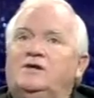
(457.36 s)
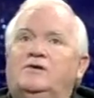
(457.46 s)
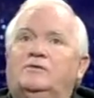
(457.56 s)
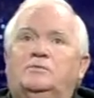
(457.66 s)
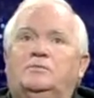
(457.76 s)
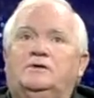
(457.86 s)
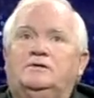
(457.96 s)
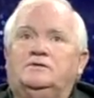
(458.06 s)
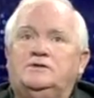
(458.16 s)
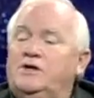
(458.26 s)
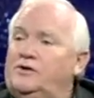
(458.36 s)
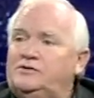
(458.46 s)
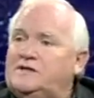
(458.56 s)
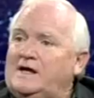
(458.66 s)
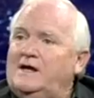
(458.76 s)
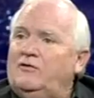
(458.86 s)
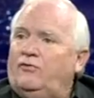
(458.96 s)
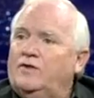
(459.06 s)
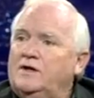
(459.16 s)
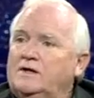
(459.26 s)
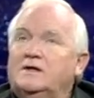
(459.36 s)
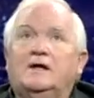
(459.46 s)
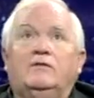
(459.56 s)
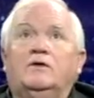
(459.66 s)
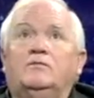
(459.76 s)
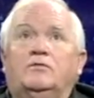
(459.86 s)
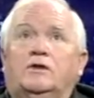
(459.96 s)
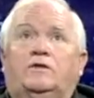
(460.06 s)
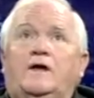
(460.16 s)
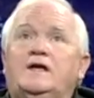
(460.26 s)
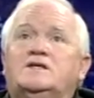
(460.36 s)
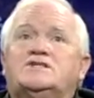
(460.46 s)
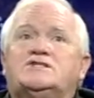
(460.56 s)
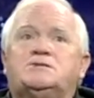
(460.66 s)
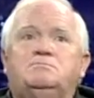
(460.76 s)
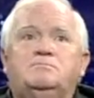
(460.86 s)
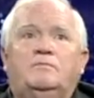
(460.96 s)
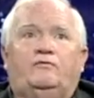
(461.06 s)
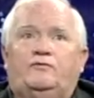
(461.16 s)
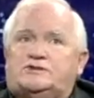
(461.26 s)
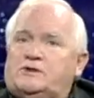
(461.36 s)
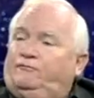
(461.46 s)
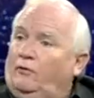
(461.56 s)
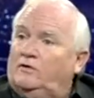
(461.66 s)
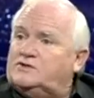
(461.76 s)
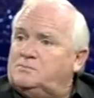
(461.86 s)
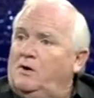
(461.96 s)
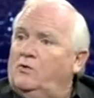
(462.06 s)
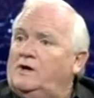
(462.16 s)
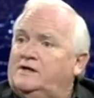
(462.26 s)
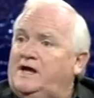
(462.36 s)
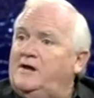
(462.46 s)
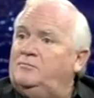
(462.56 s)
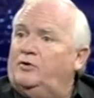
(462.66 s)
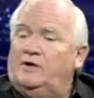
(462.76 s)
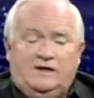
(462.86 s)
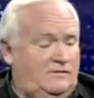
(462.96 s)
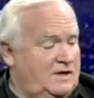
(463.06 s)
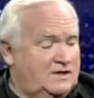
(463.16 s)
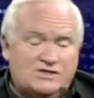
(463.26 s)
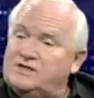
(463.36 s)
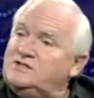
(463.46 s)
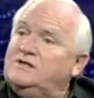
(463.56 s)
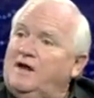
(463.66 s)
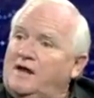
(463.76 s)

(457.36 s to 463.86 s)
here near death, and the thing is so full of smoke I can't breathe. She's in